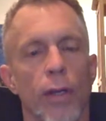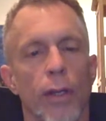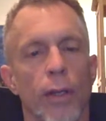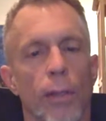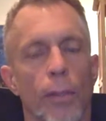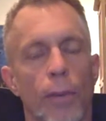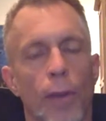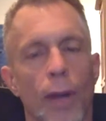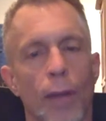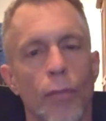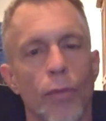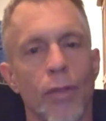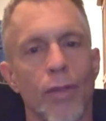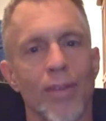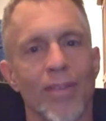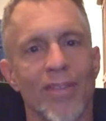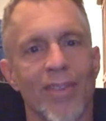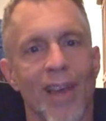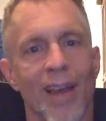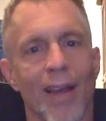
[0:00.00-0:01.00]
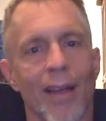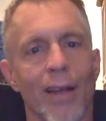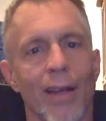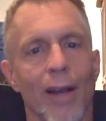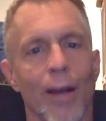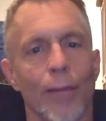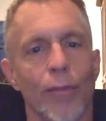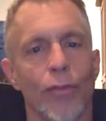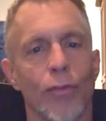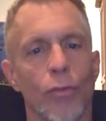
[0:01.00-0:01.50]
The problem with the second
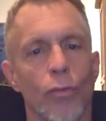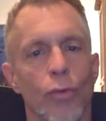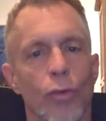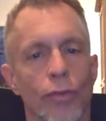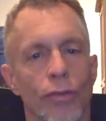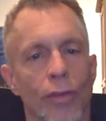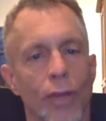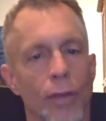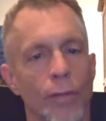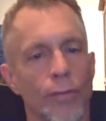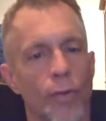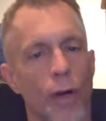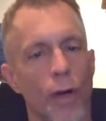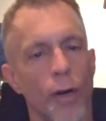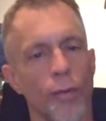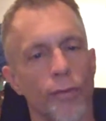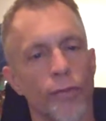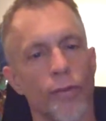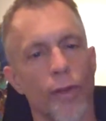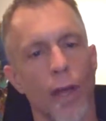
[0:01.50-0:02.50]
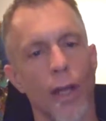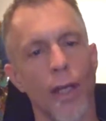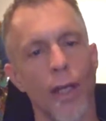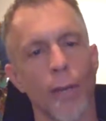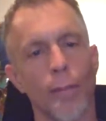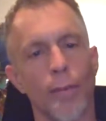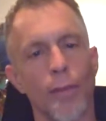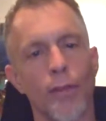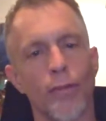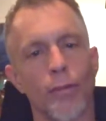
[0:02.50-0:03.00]
option was it involved signing
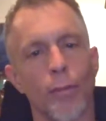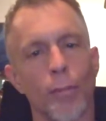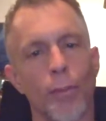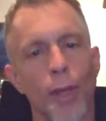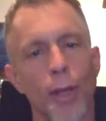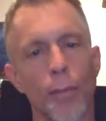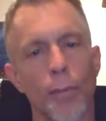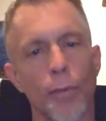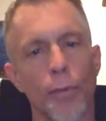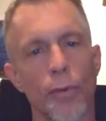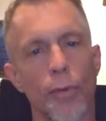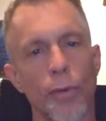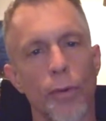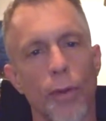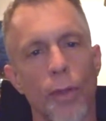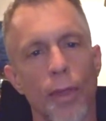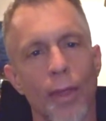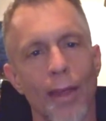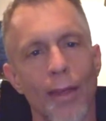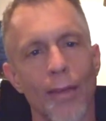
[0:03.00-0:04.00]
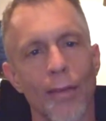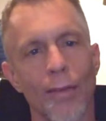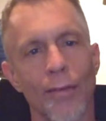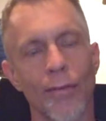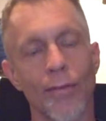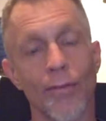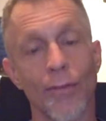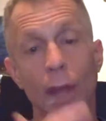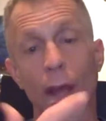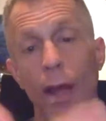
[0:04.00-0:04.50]
a piece of paper that
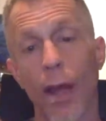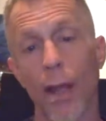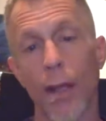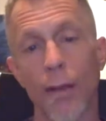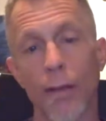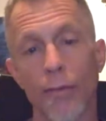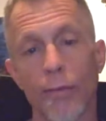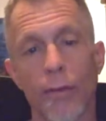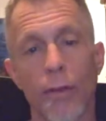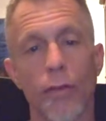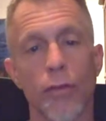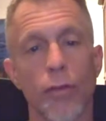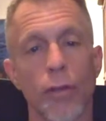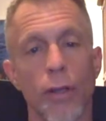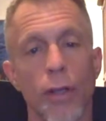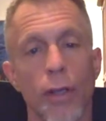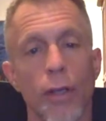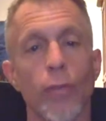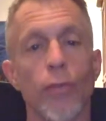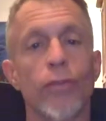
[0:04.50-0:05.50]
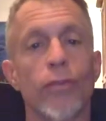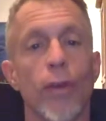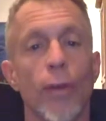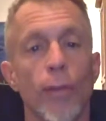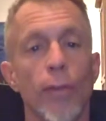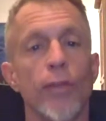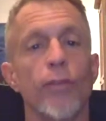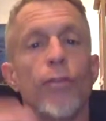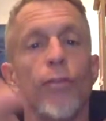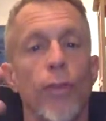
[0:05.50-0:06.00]
said essentially he was
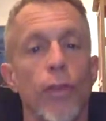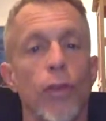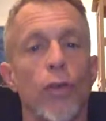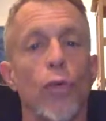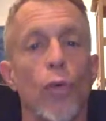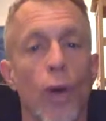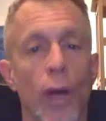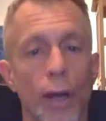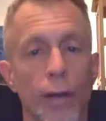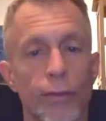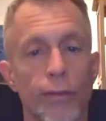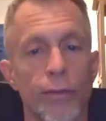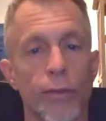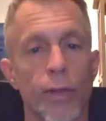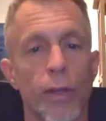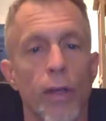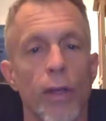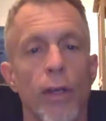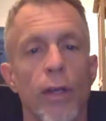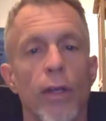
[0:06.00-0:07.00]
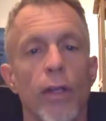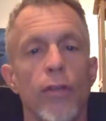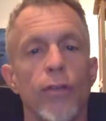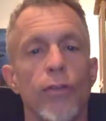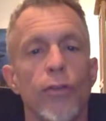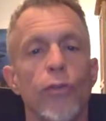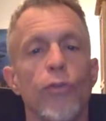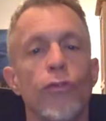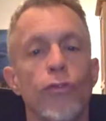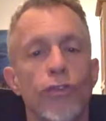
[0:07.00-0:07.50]
coming to the US
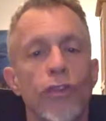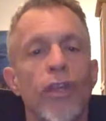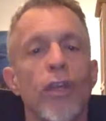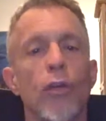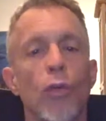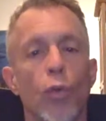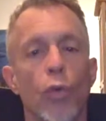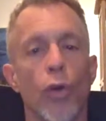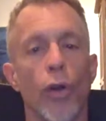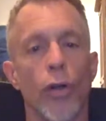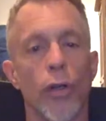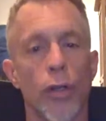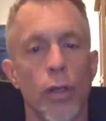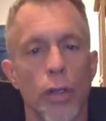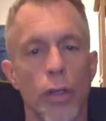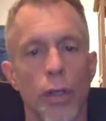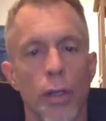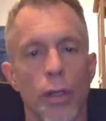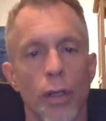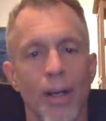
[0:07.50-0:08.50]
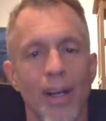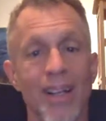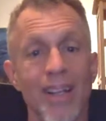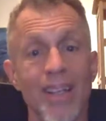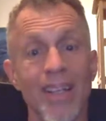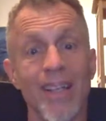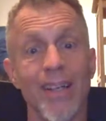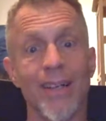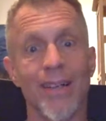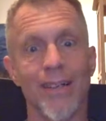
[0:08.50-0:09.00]
to seek work
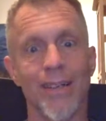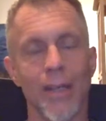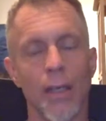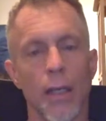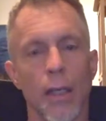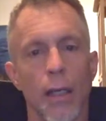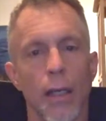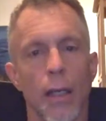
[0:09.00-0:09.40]
illegally.